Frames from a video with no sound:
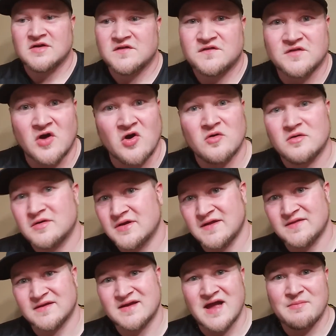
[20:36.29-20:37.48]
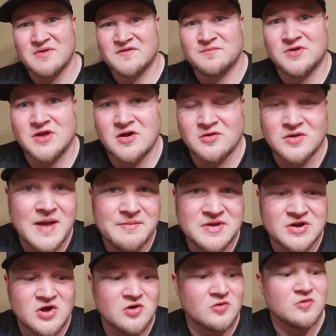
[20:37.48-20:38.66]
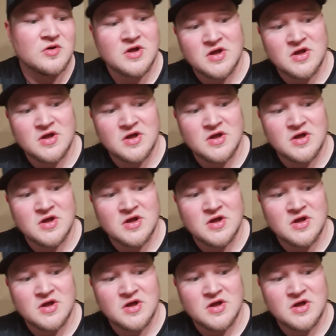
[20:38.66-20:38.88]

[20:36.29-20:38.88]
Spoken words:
So in the comments below, let me know,